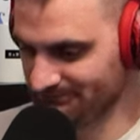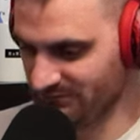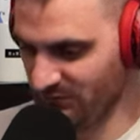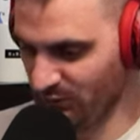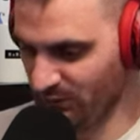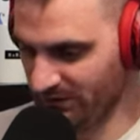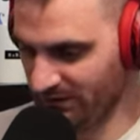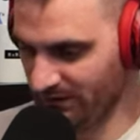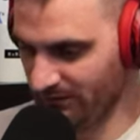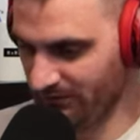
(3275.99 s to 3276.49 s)
You
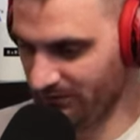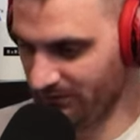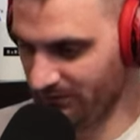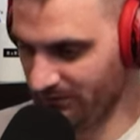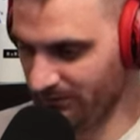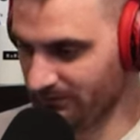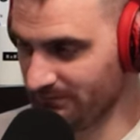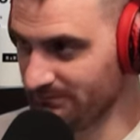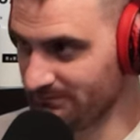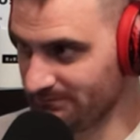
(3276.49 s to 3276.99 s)
want to go
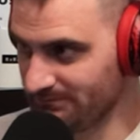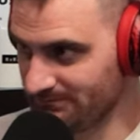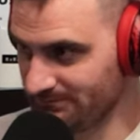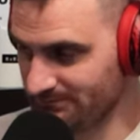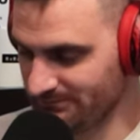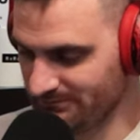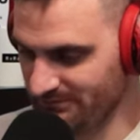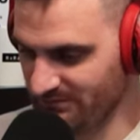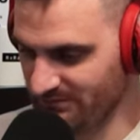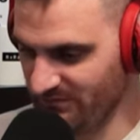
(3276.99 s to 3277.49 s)
through
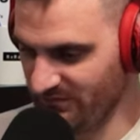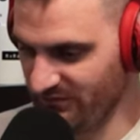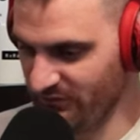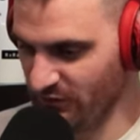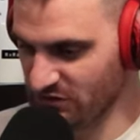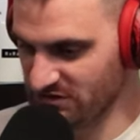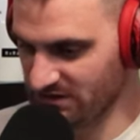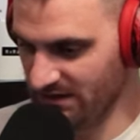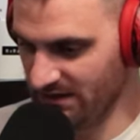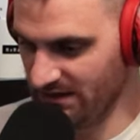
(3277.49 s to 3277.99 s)

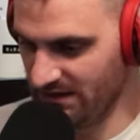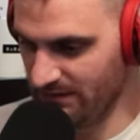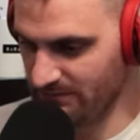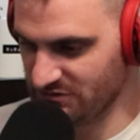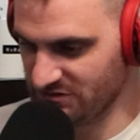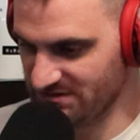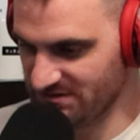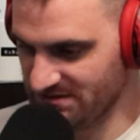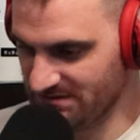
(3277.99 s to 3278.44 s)
first line options?